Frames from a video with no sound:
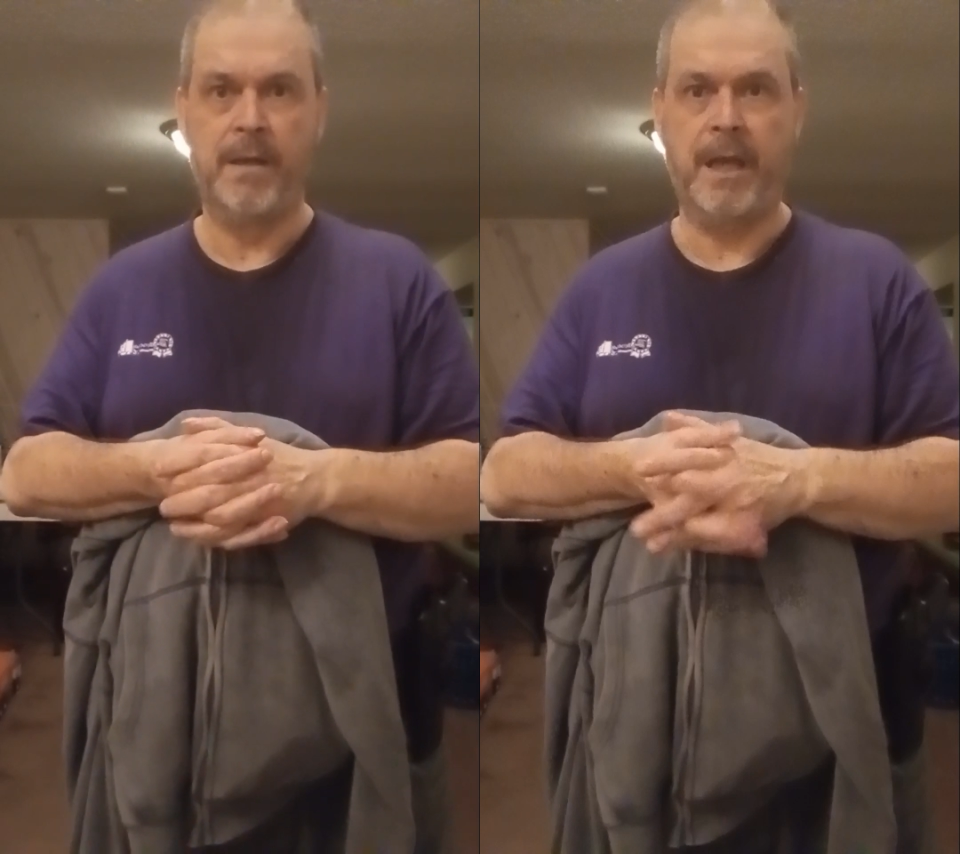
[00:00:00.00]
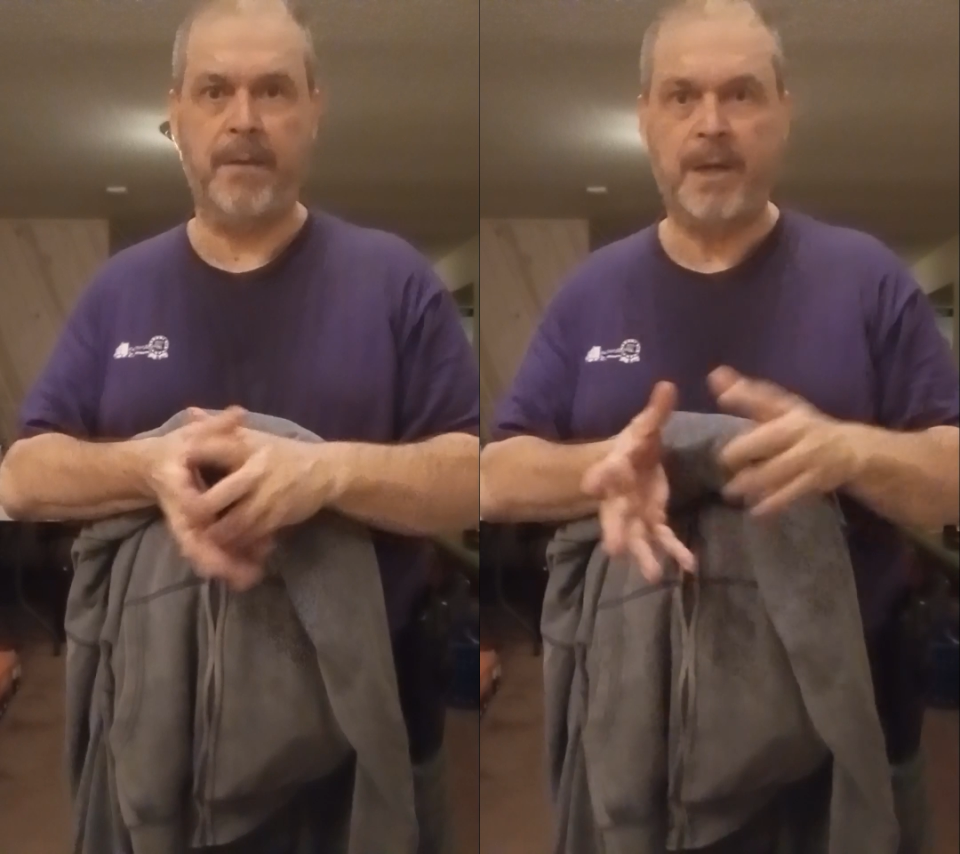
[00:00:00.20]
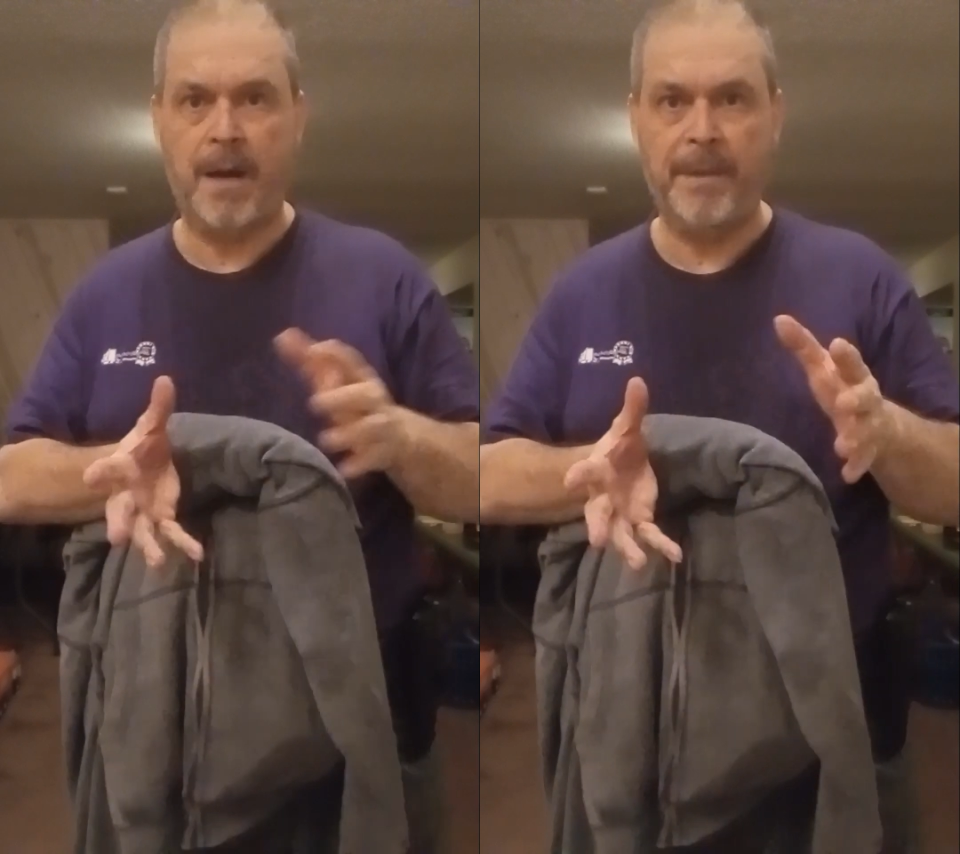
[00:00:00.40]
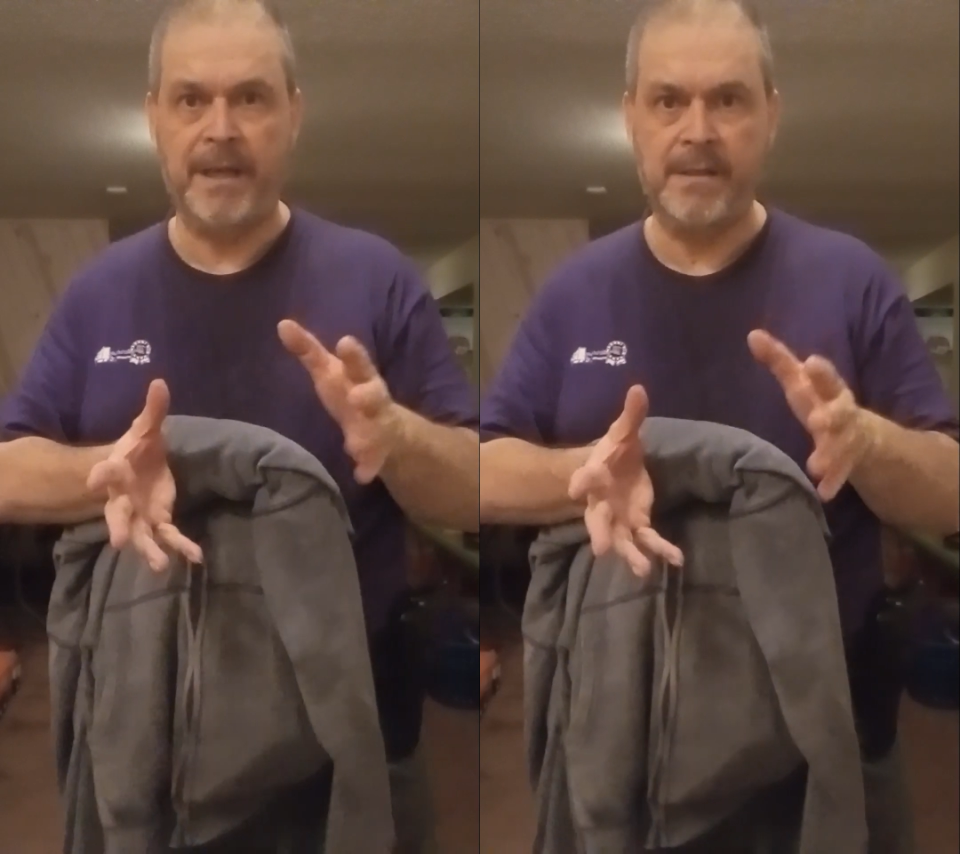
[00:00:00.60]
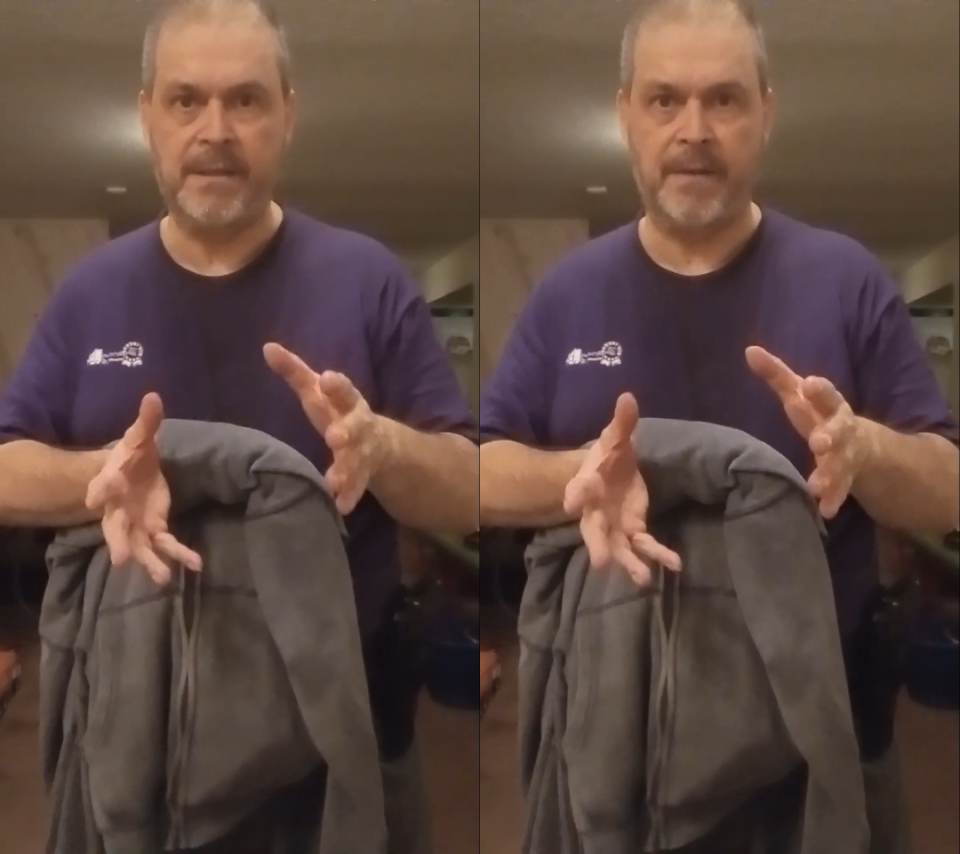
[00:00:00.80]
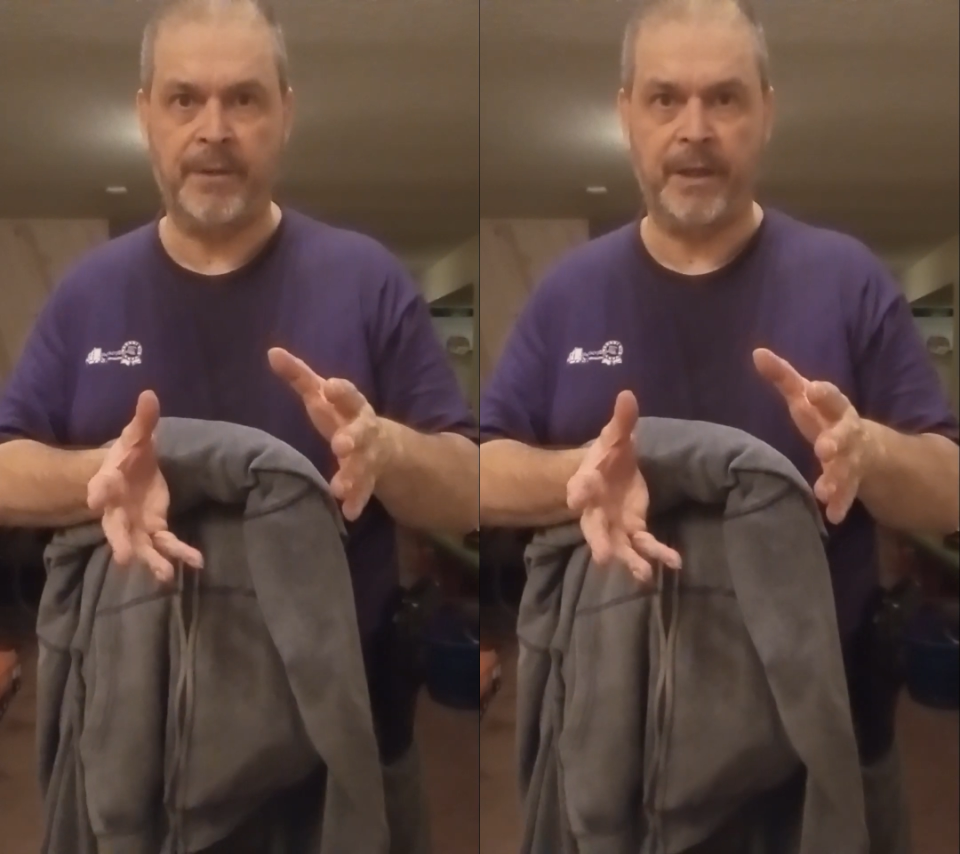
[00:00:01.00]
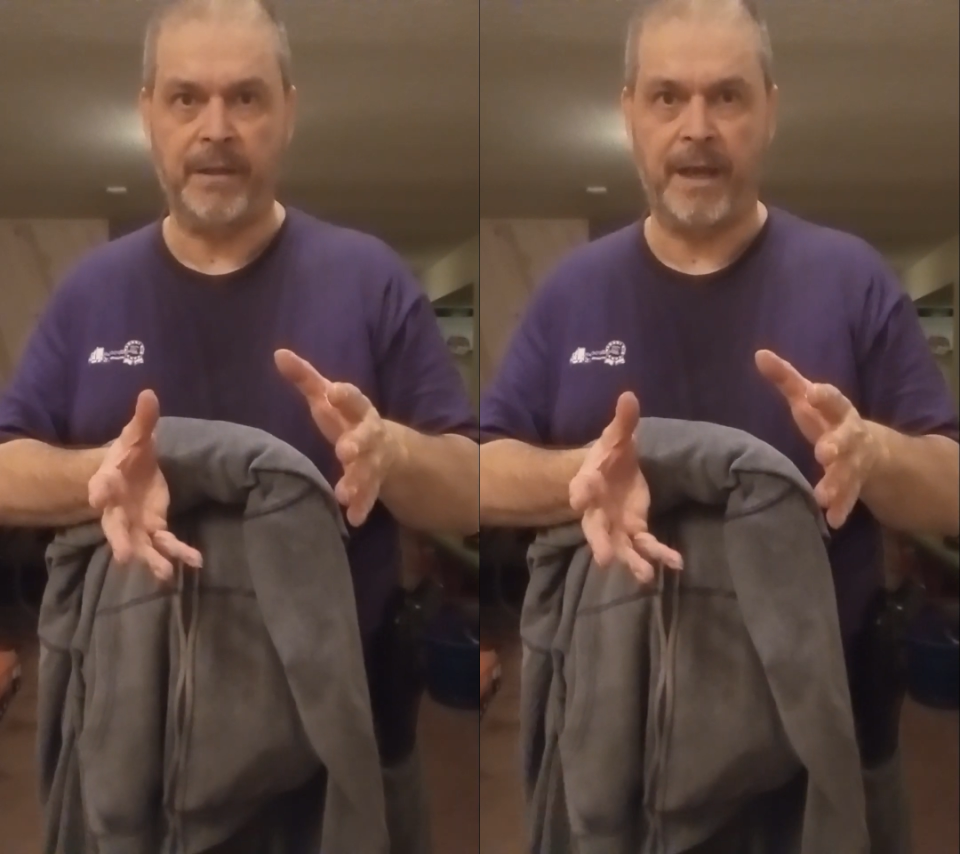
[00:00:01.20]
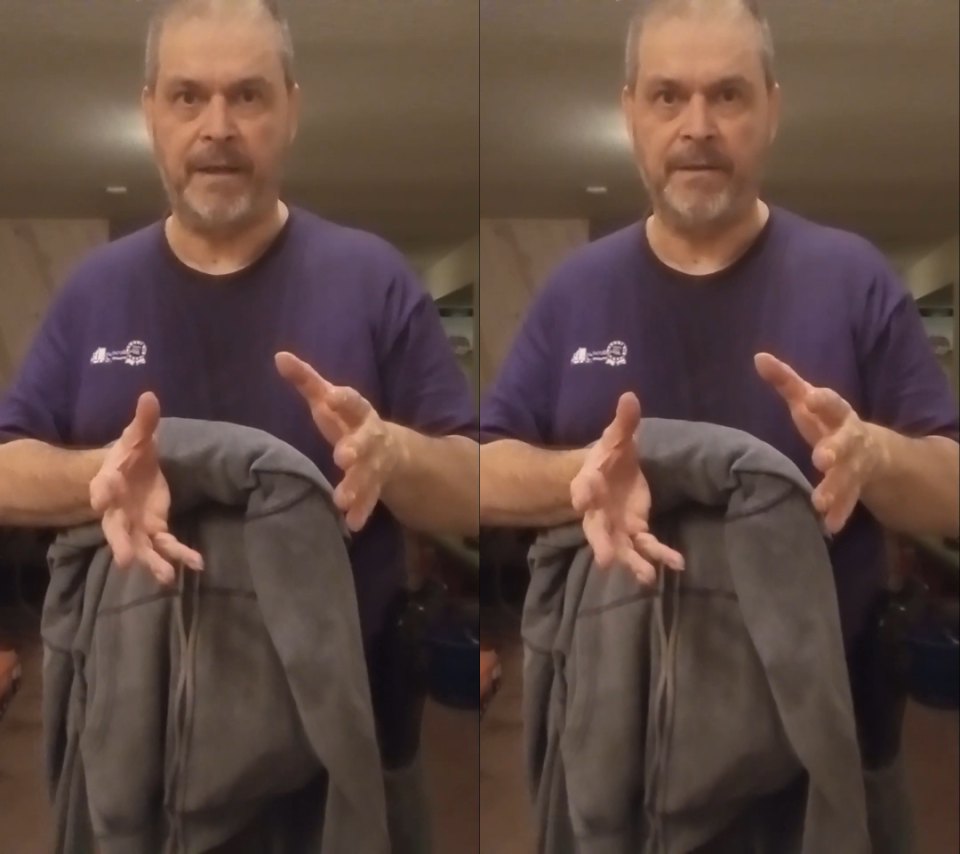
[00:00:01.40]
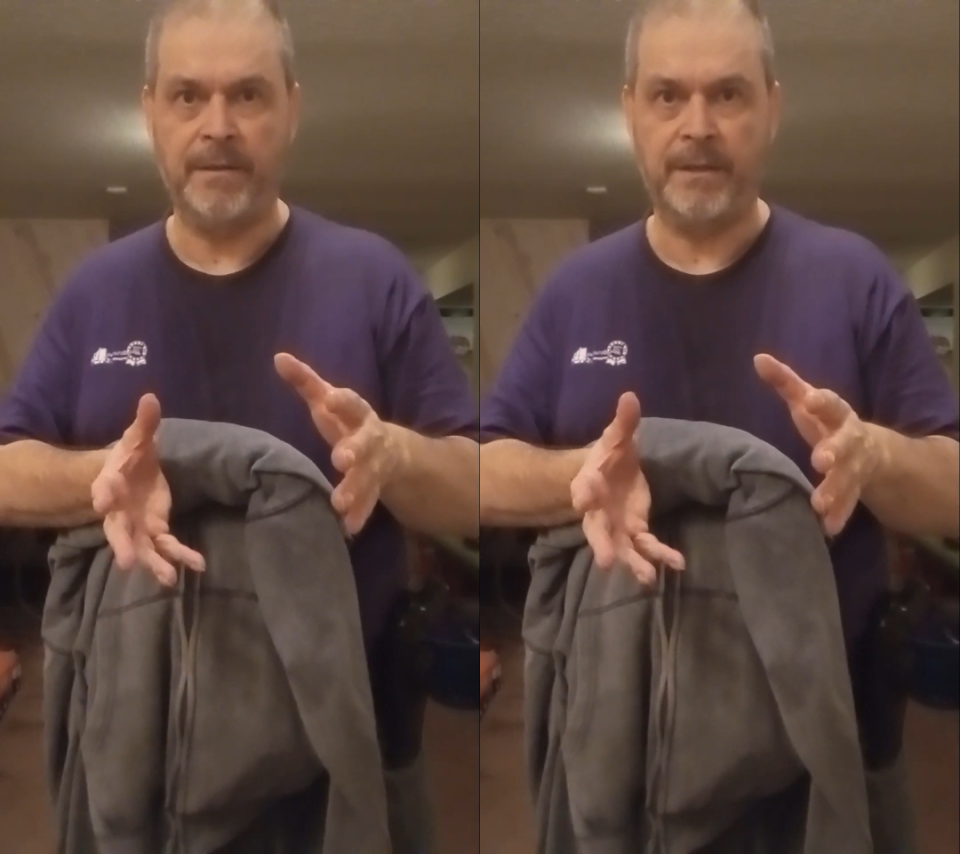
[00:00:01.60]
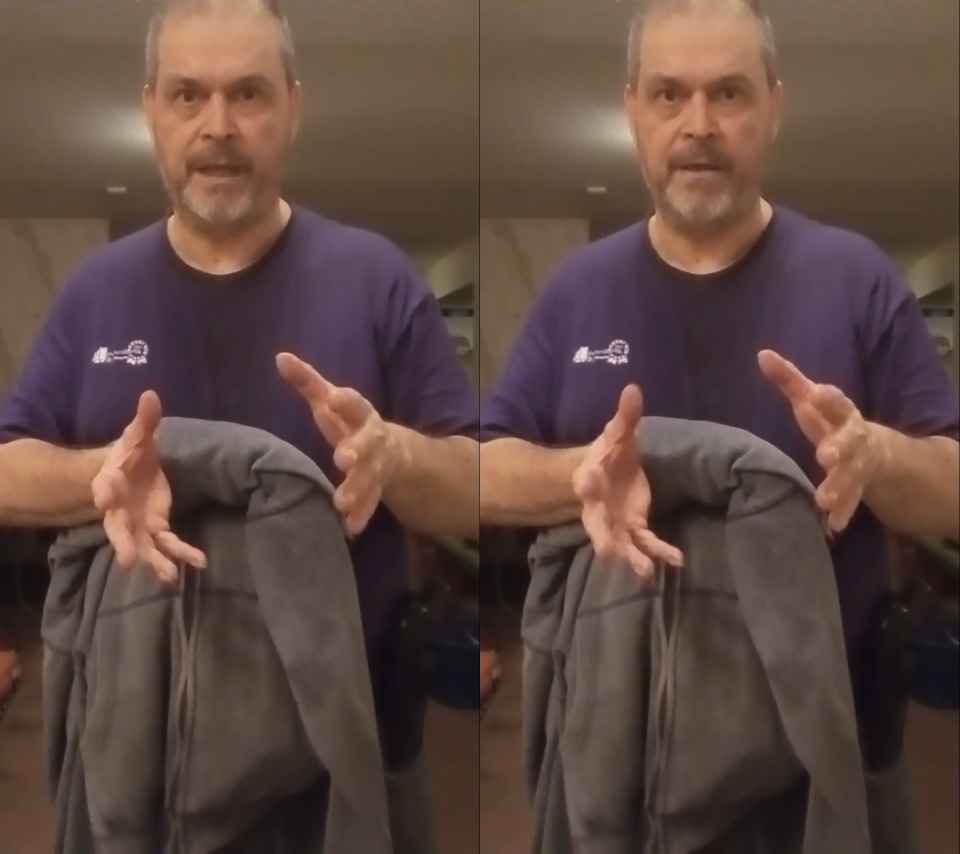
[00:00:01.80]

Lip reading: keep coming and stuff like that, okay?